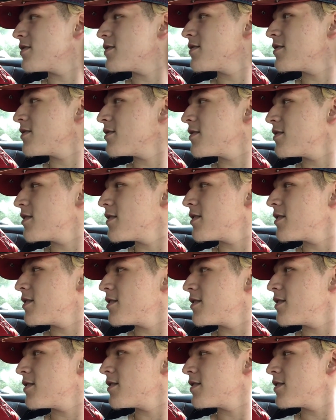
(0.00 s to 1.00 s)
We got when
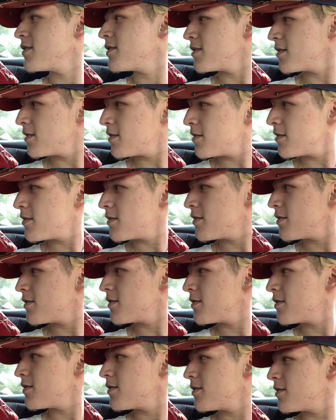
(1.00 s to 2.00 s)
we edit
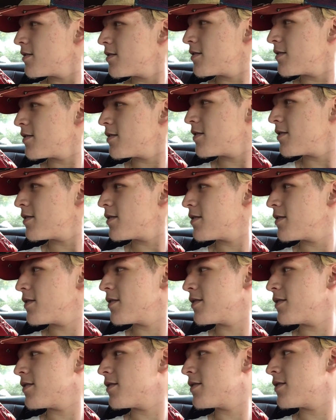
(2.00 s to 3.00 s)
this, gotta put the
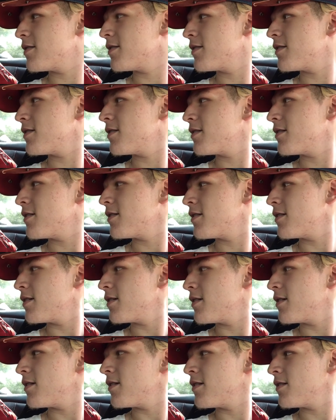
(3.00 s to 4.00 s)
video of the shooting
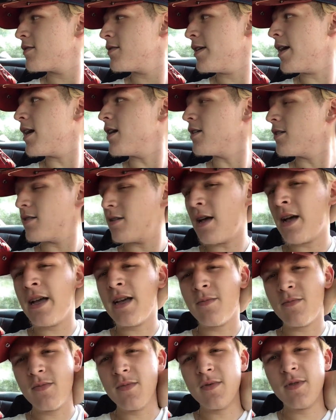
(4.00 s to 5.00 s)
flames. Yeah, I
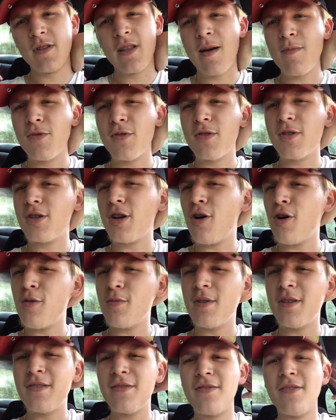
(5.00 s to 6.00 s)
am. I'm gonna show
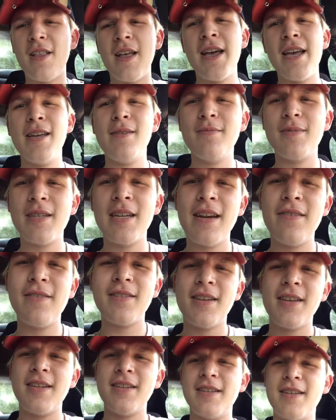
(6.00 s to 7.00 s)
them the flames and
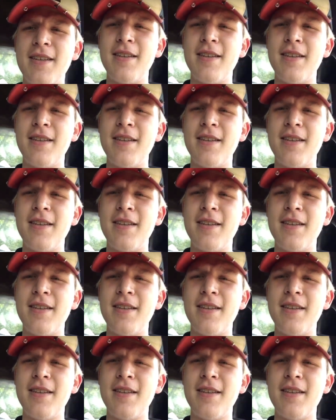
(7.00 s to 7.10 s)
everything.